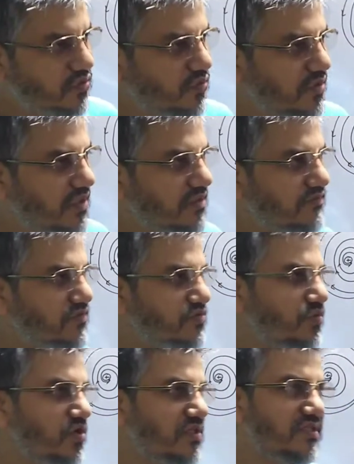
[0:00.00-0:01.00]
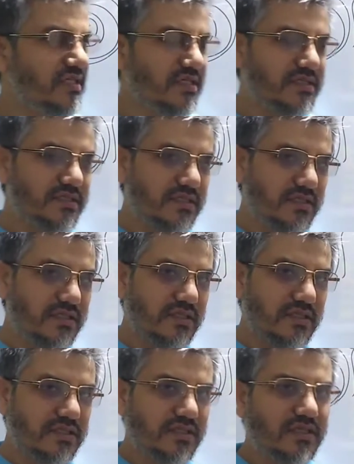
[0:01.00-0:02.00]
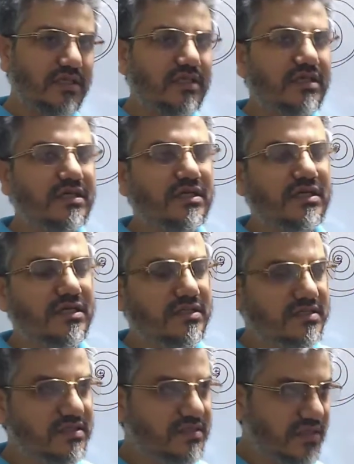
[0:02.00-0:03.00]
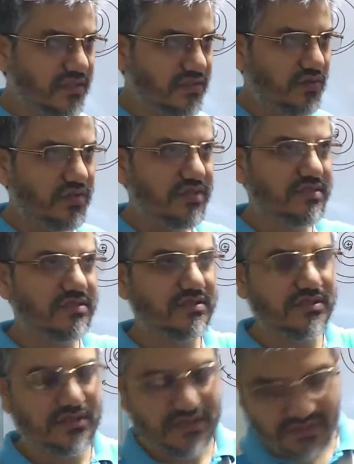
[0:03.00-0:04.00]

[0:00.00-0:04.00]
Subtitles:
So Rutherford's model says Since electron is